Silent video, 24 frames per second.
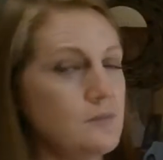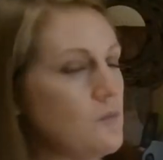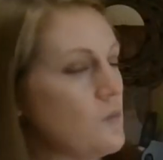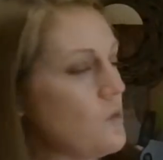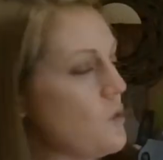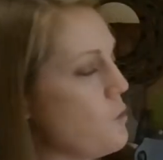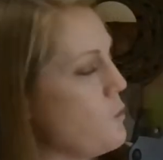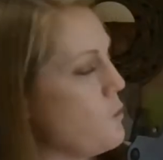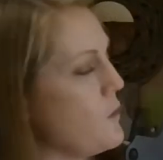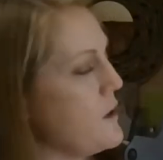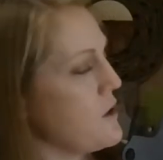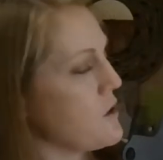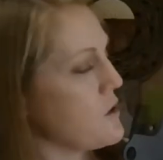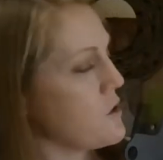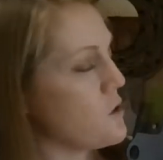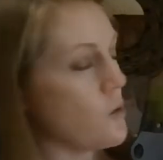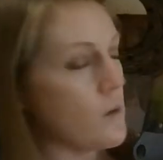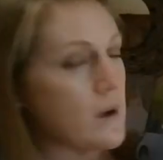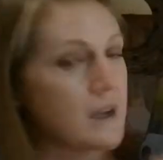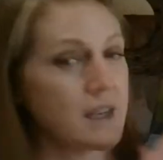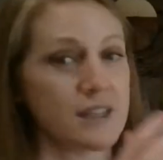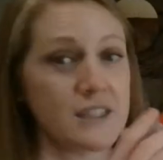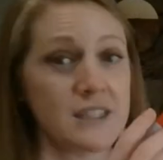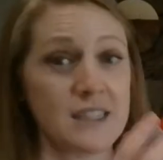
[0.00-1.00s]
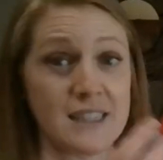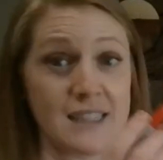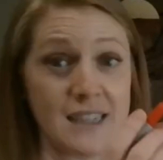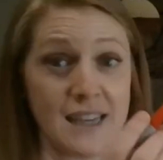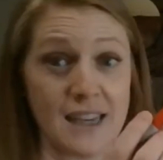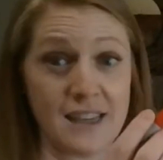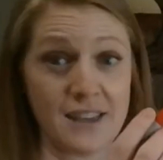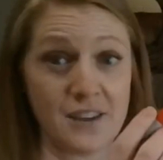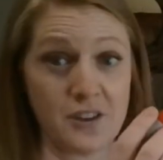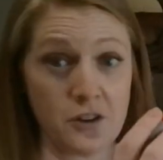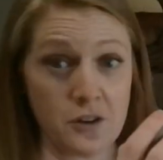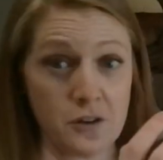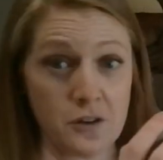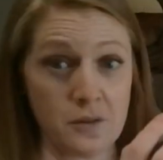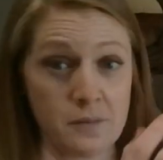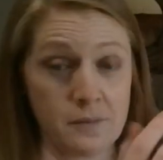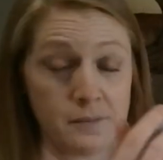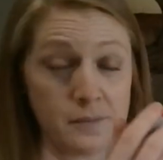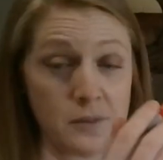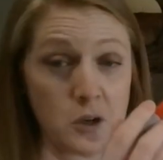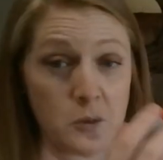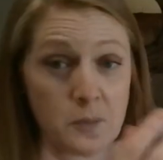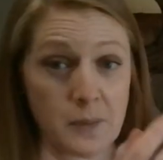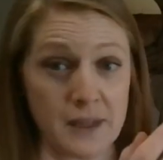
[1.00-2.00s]
we are going to take
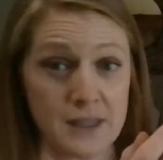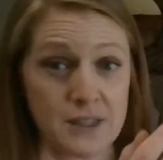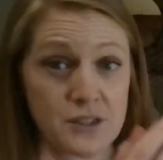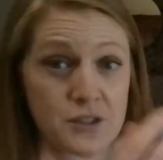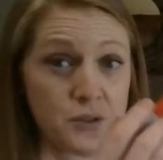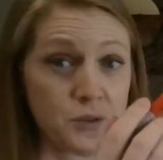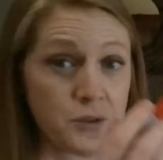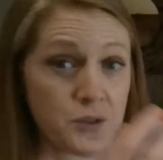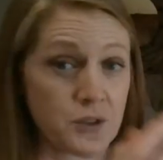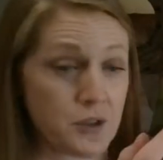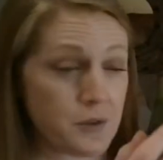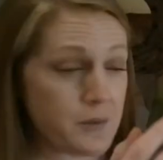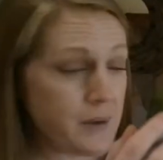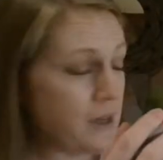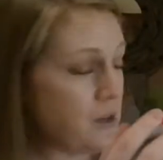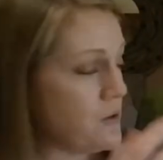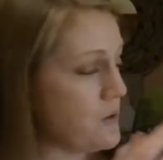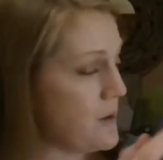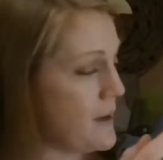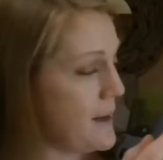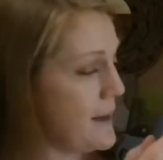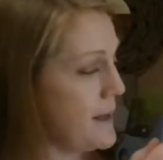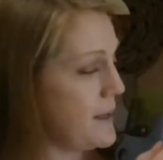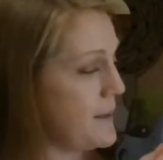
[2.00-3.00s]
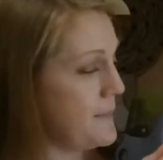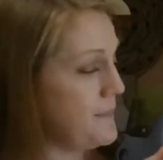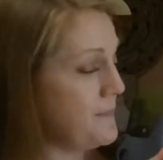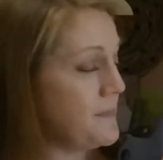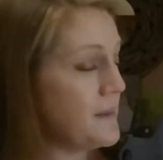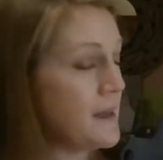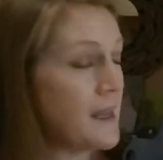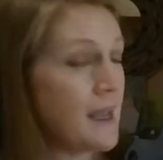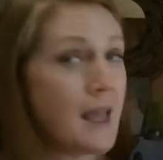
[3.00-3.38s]
your pencil or your red crayon,